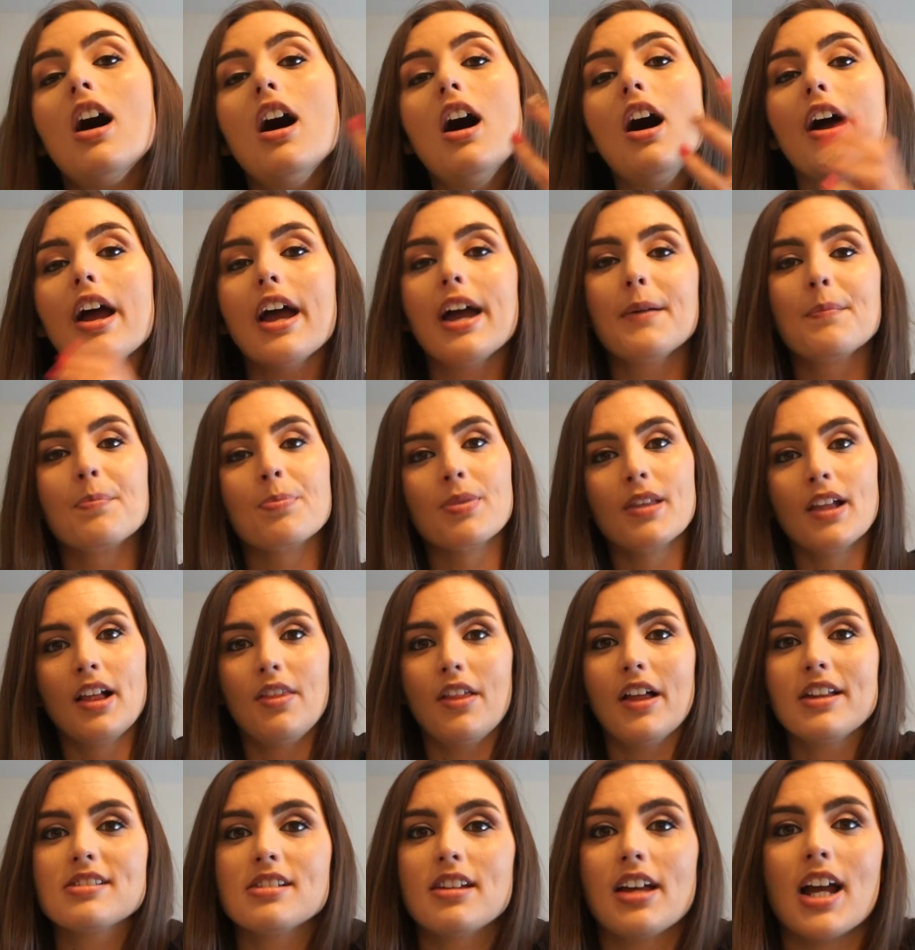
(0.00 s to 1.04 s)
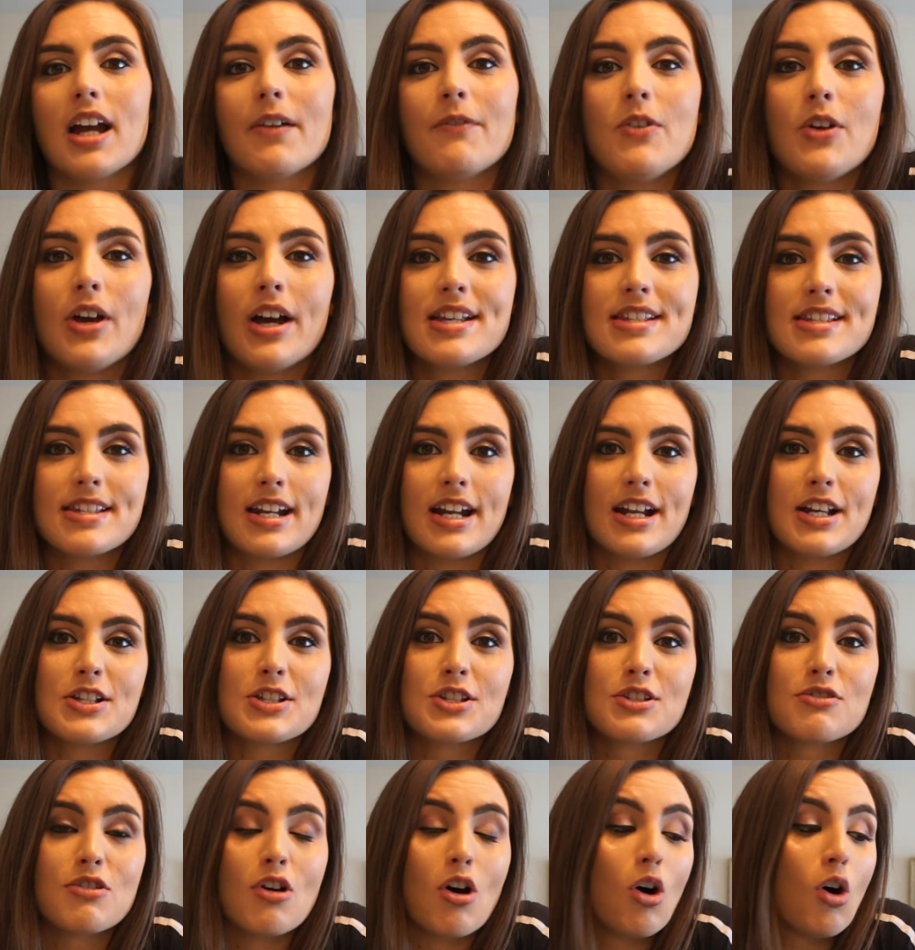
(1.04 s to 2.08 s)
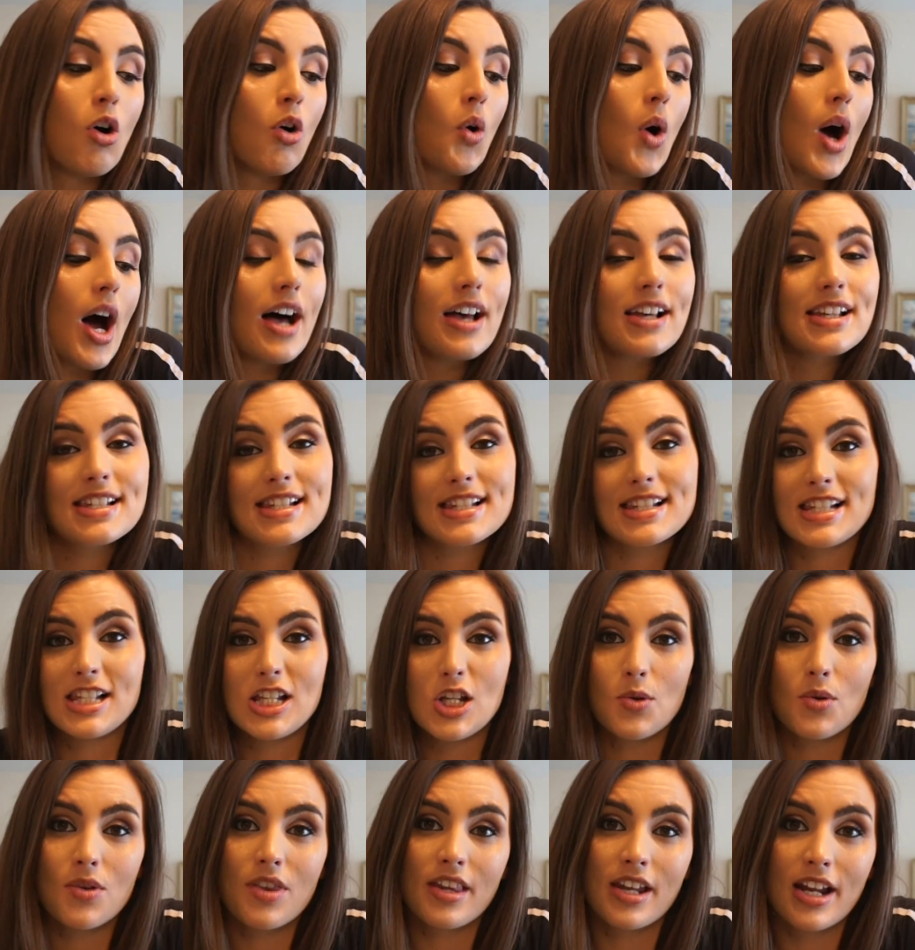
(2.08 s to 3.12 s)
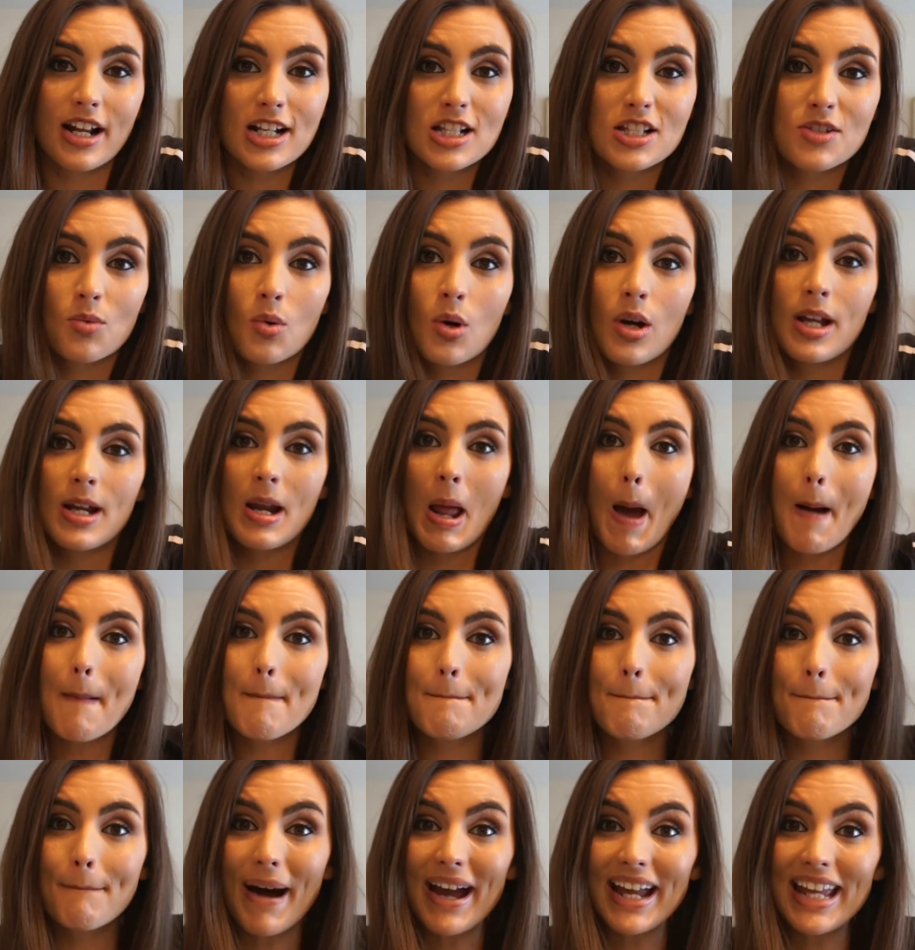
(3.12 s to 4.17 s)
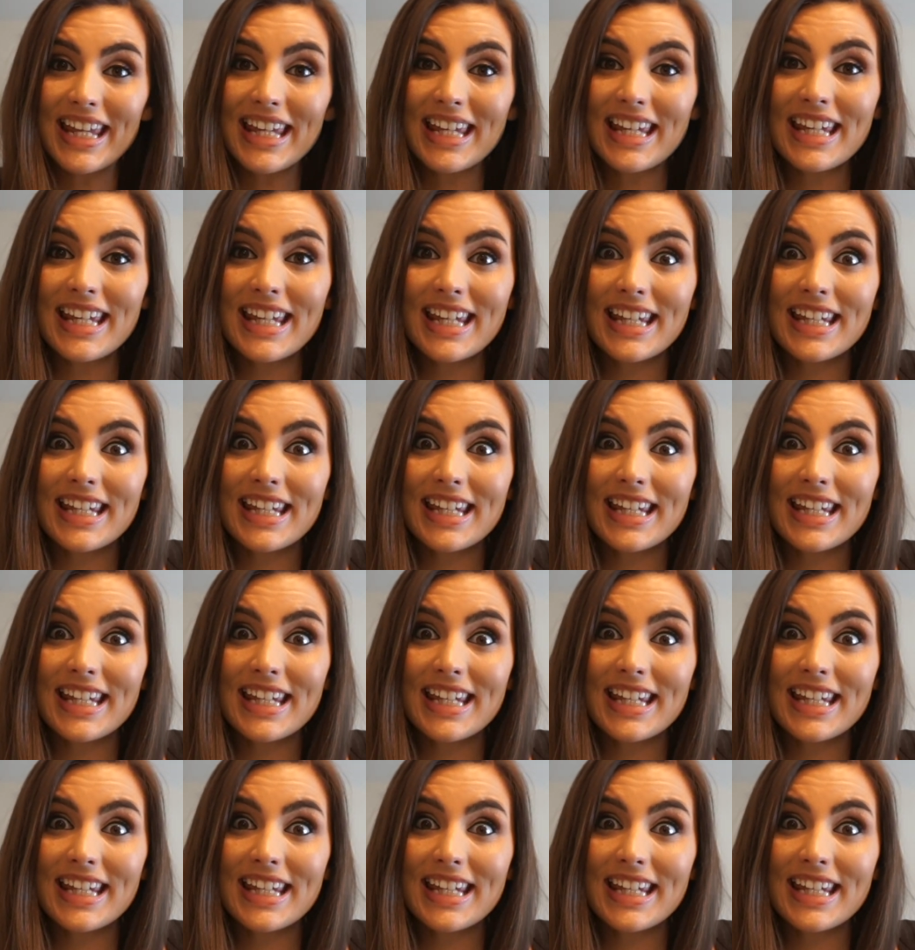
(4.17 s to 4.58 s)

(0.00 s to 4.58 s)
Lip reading: Okay, that's all I got for you guys today. So I'll see you in the next one. Bye!